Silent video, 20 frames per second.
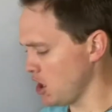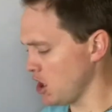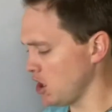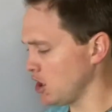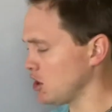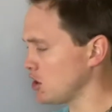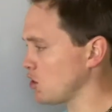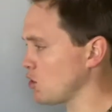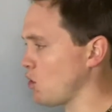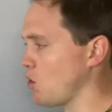
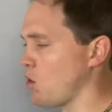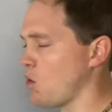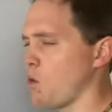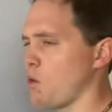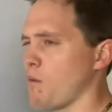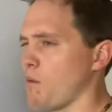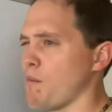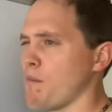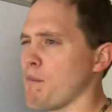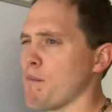
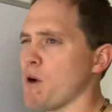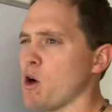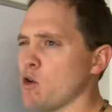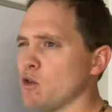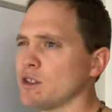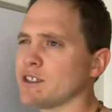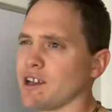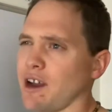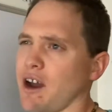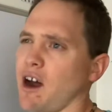So
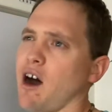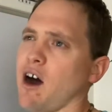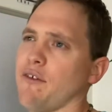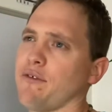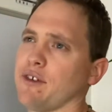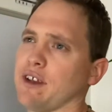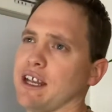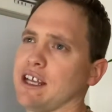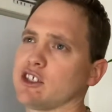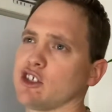most
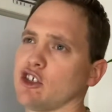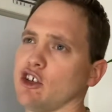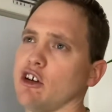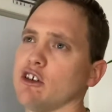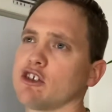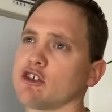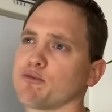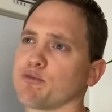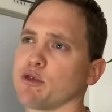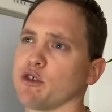often as an
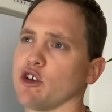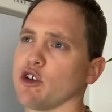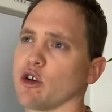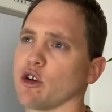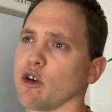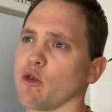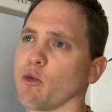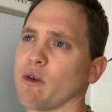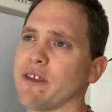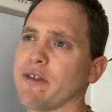
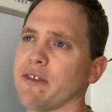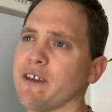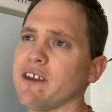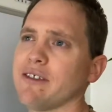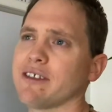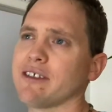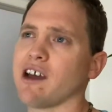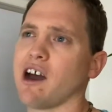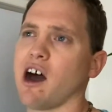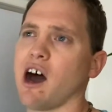entrepreneur, we
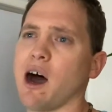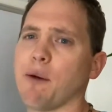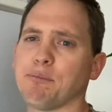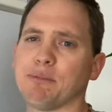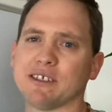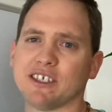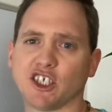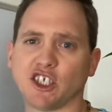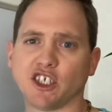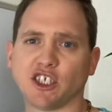think that
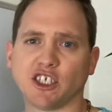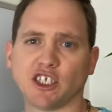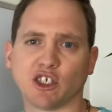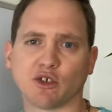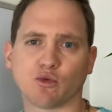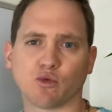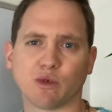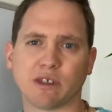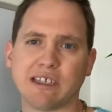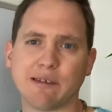opposition
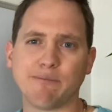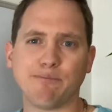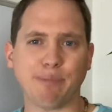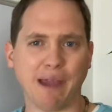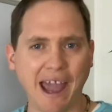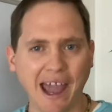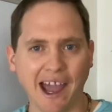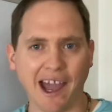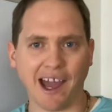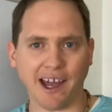is really
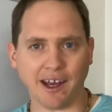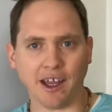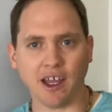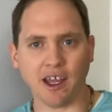bad.